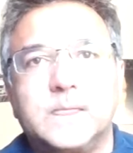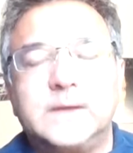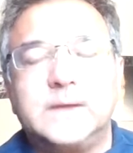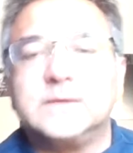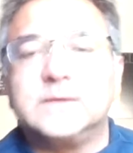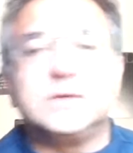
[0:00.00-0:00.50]

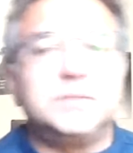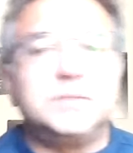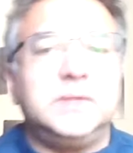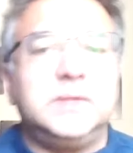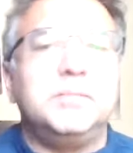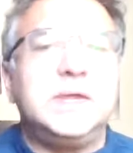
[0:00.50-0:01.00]
That doesn't just
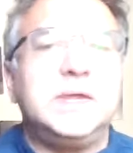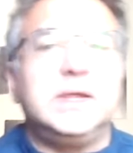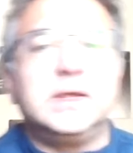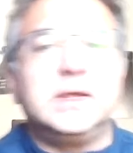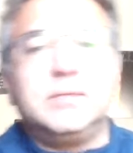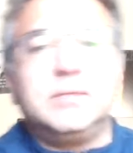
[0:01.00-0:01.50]
mean
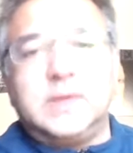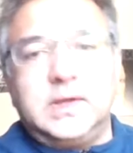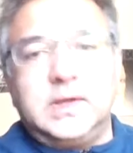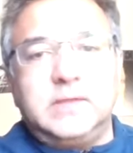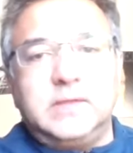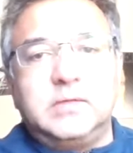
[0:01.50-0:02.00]
me and
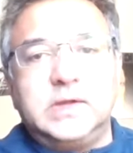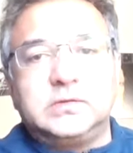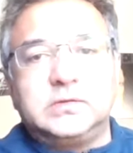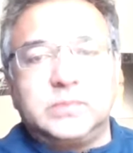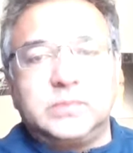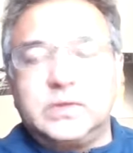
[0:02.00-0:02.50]
my
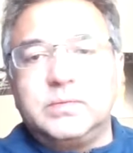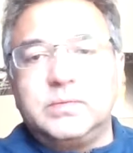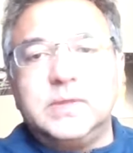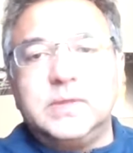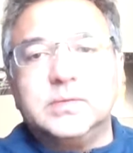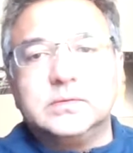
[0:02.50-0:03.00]
relations with other
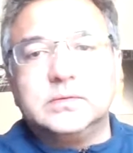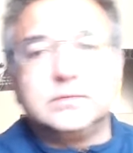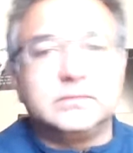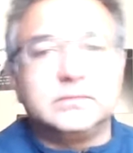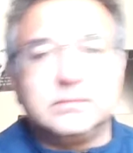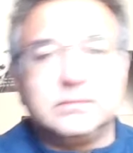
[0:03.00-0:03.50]
people,
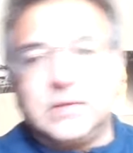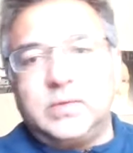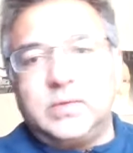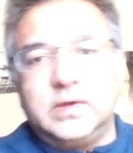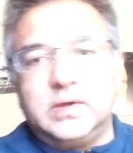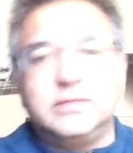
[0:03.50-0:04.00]
my
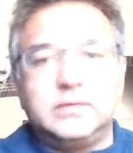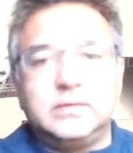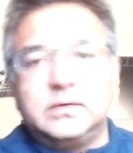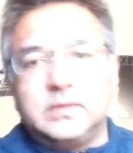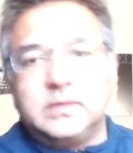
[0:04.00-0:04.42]
wife or